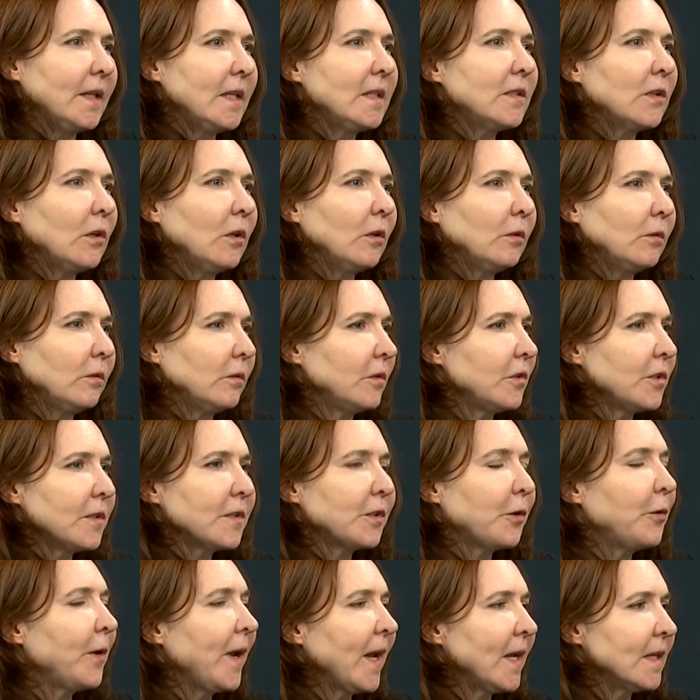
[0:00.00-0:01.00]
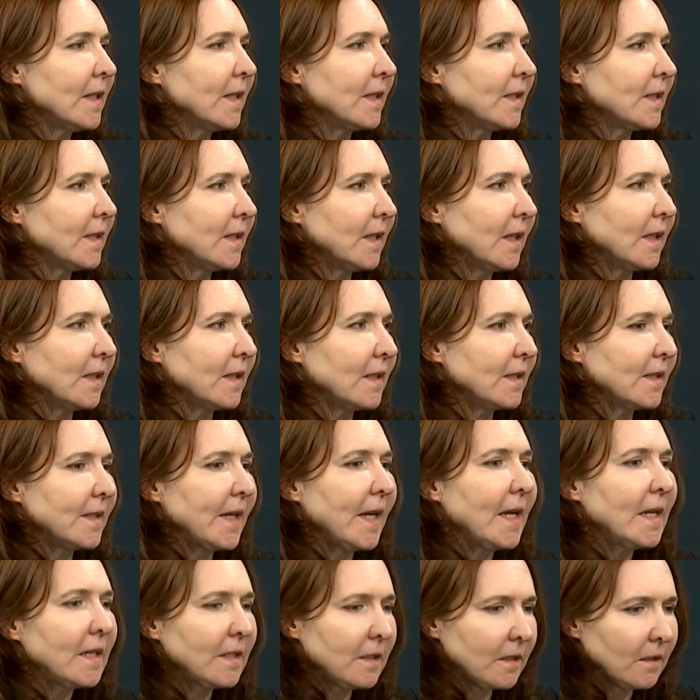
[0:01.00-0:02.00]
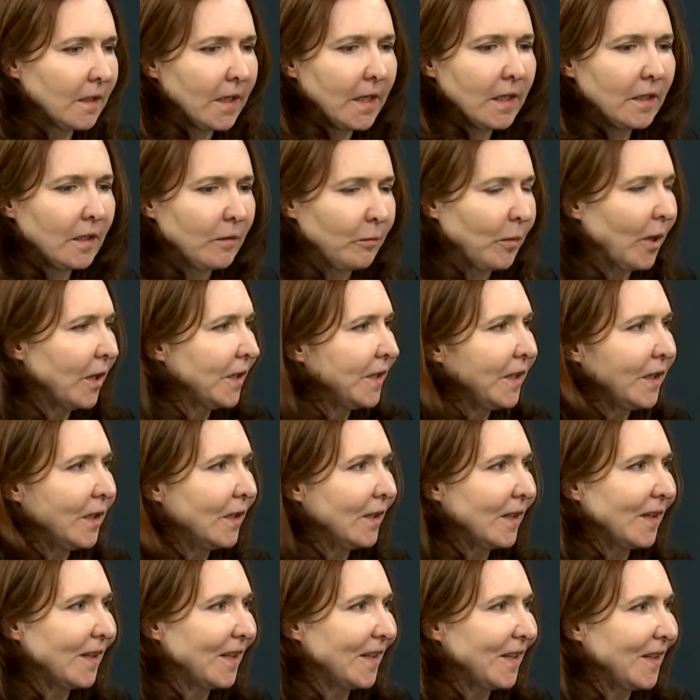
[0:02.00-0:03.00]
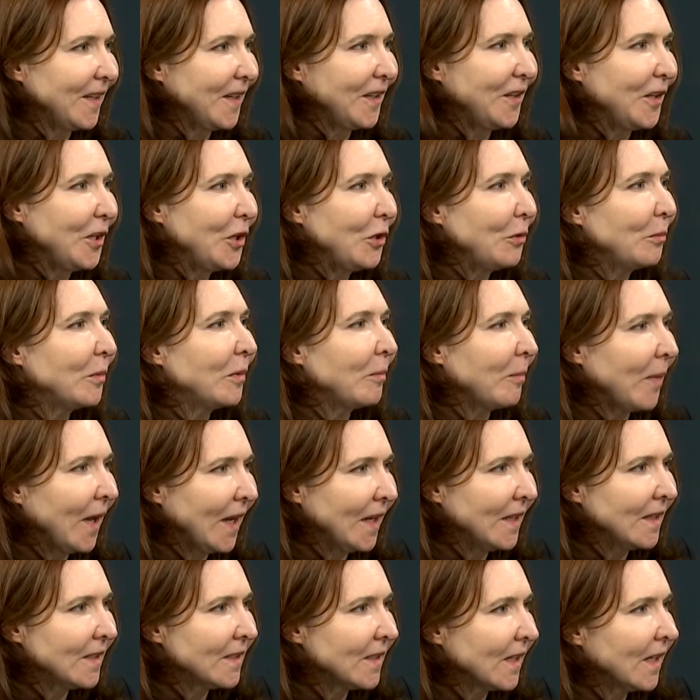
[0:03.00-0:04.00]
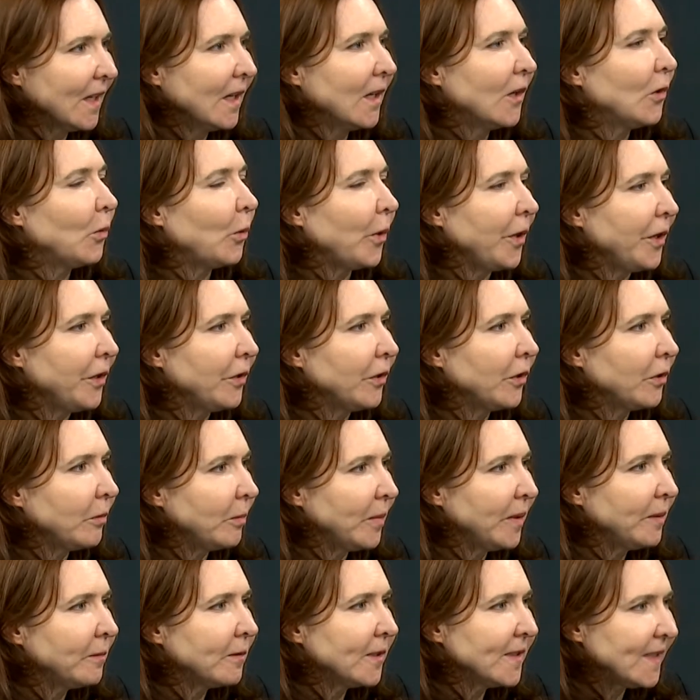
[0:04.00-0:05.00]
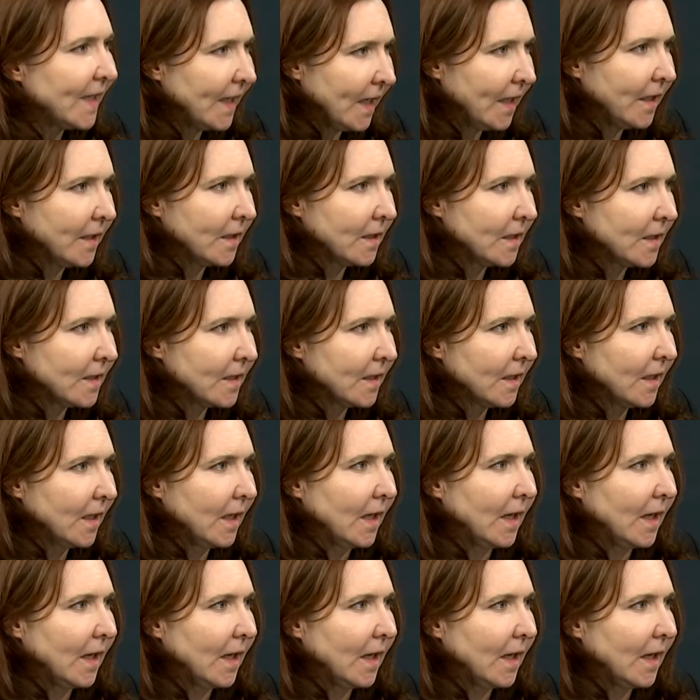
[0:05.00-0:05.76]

all just create a state in the body and in the human mind where you can be resilient